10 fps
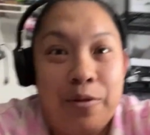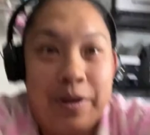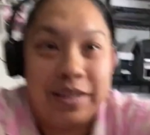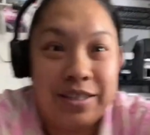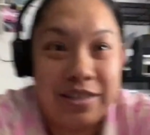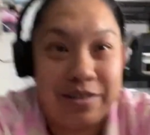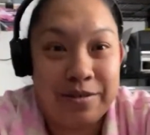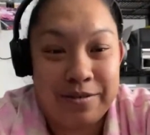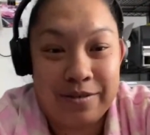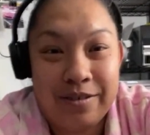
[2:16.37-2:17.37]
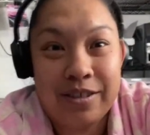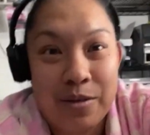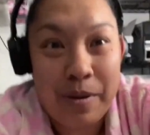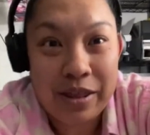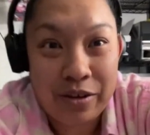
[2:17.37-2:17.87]
going to,
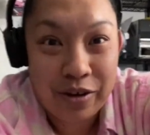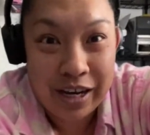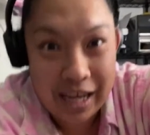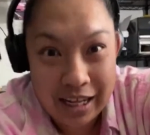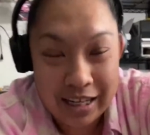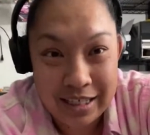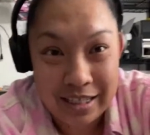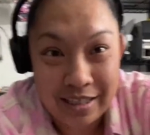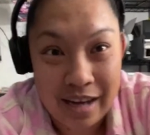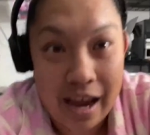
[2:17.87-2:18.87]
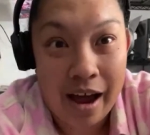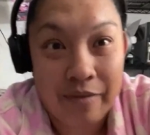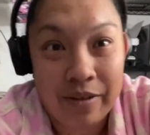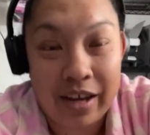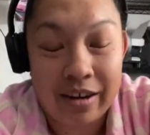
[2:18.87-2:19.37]
don't mind the creaking. This is, I
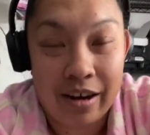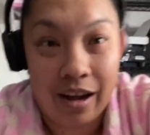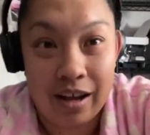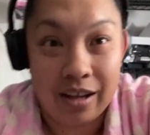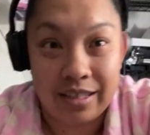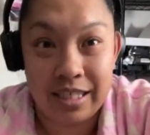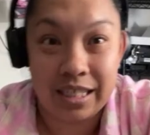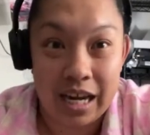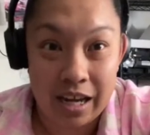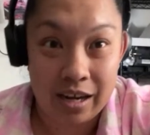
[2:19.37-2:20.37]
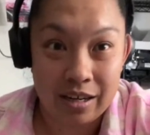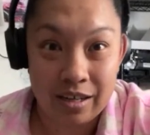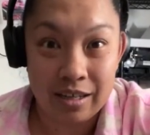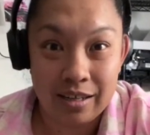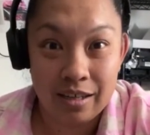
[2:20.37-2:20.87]
have like a snake
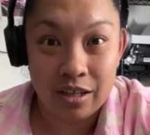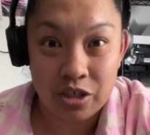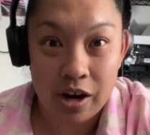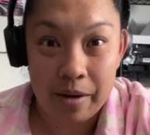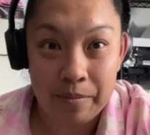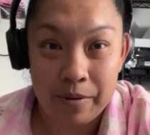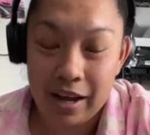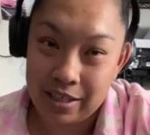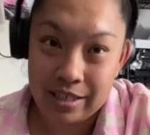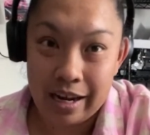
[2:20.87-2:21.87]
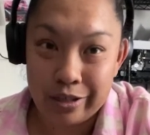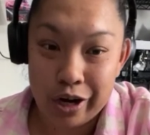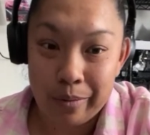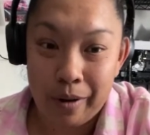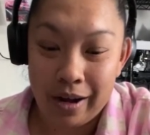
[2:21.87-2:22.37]
not a snake
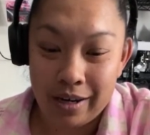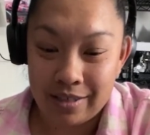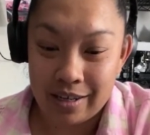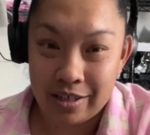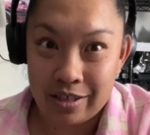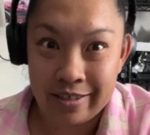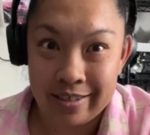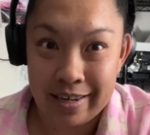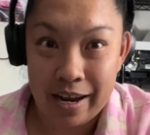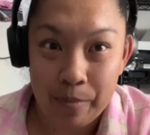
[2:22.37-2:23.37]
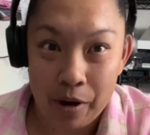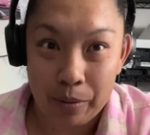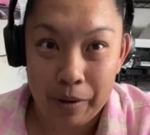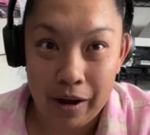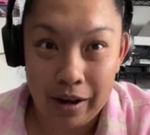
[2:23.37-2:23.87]
tripod, it's like a snake
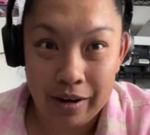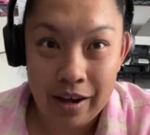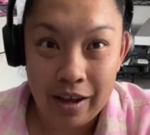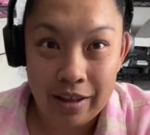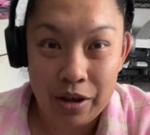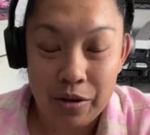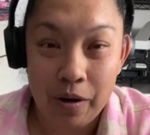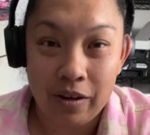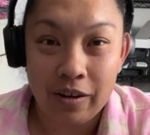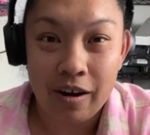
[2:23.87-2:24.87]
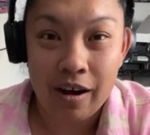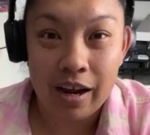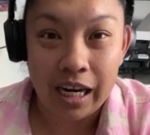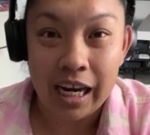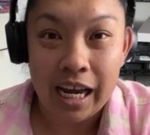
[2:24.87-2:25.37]
monopod that you all are
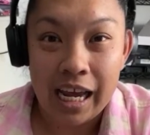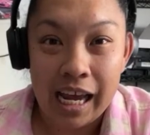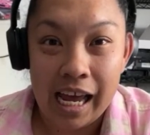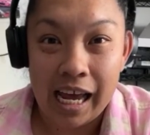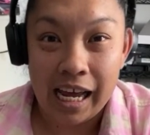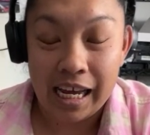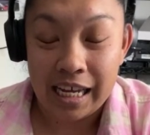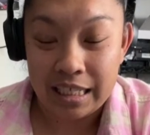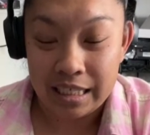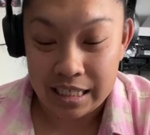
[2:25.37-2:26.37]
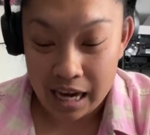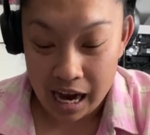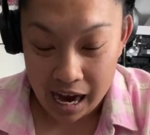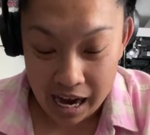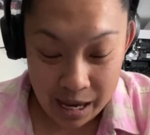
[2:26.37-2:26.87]
on. And
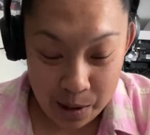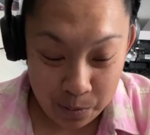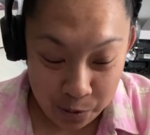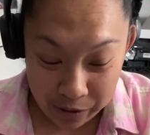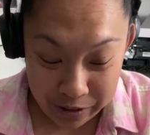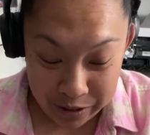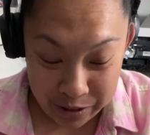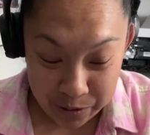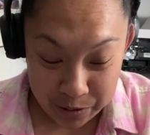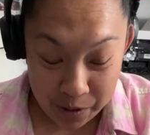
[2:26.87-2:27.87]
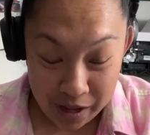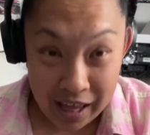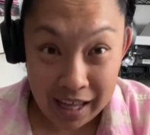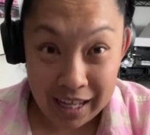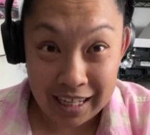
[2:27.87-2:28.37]
I am going to
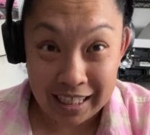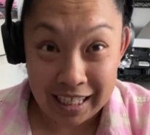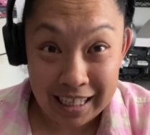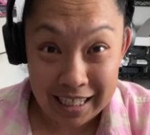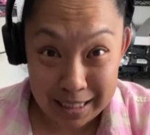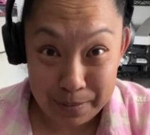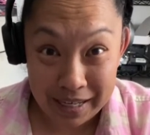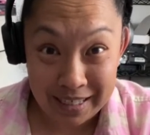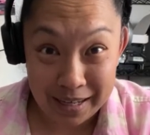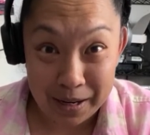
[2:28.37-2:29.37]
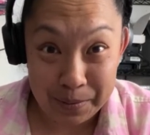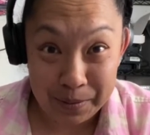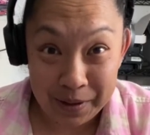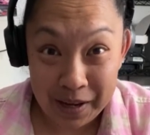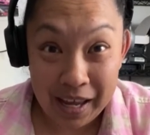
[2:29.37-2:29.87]
clean this mess up,
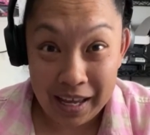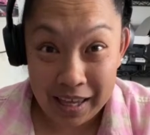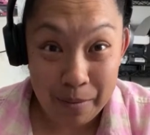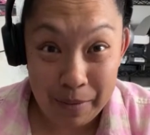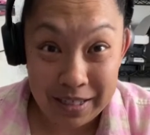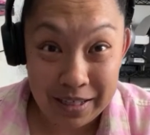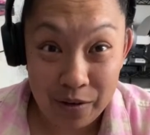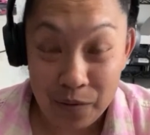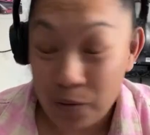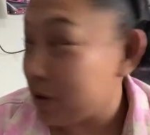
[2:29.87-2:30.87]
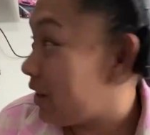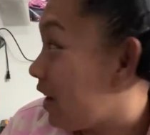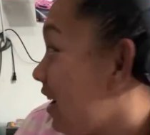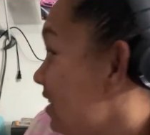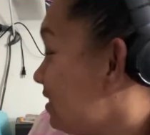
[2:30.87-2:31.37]
get myself
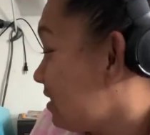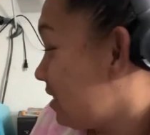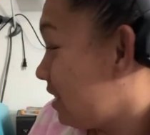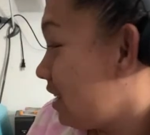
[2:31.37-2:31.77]
organized,